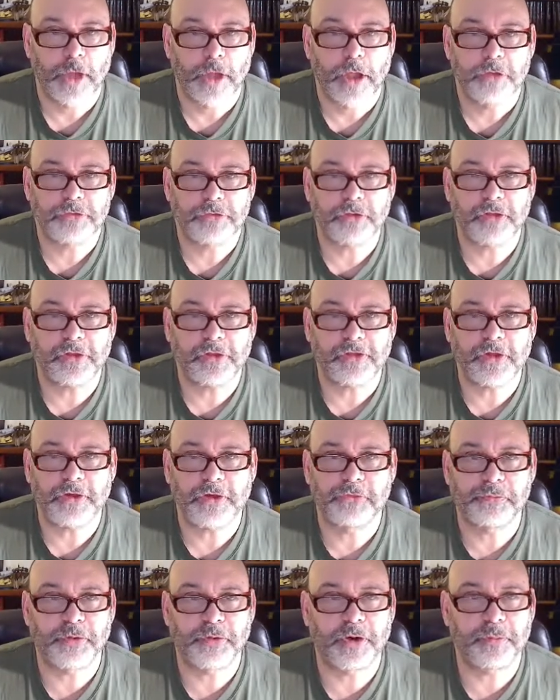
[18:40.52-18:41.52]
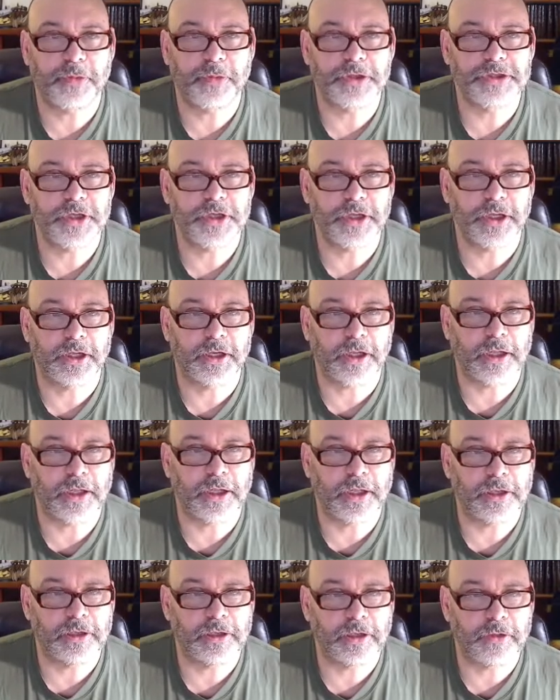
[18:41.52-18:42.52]
So I think that's pretty much it.
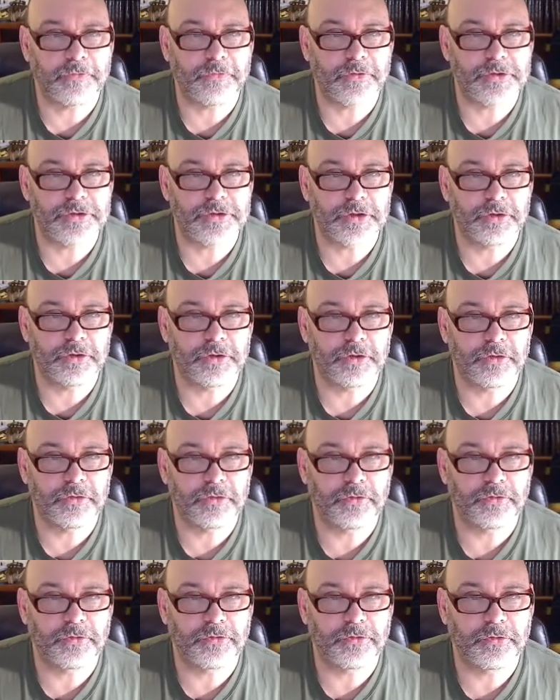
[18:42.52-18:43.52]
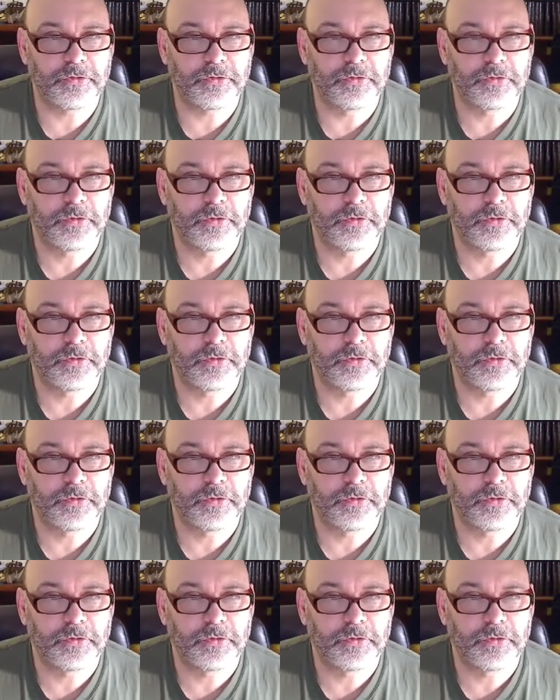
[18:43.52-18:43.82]
I love that you use